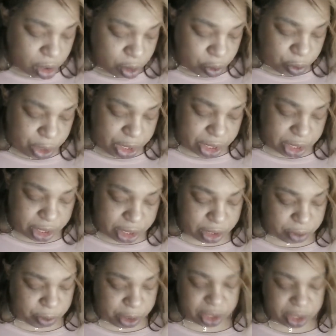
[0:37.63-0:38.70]
we just
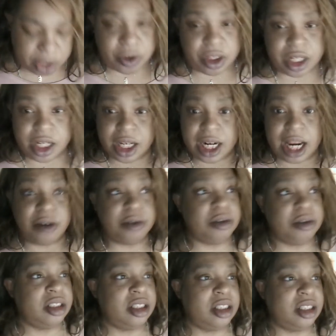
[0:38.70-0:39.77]
gonna thug it out
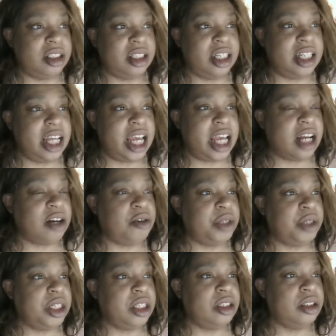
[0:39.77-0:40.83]
in the
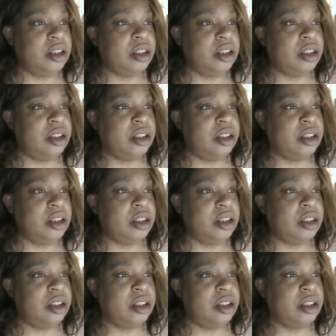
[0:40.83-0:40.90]
echoey